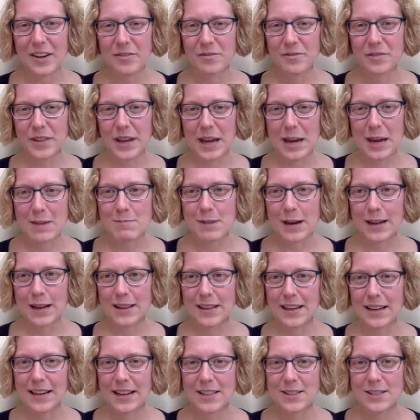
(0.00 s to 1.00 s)
They came back
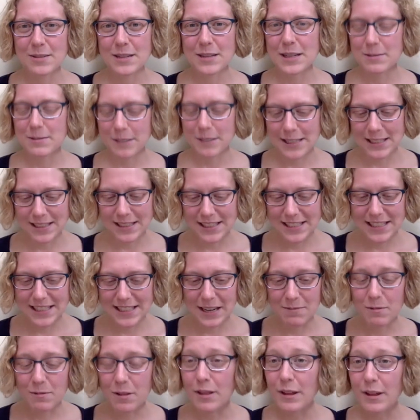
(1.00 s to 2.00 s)
the next week and we did the
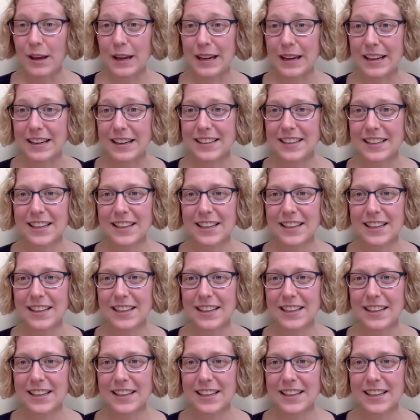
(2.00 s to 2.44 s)
same thing.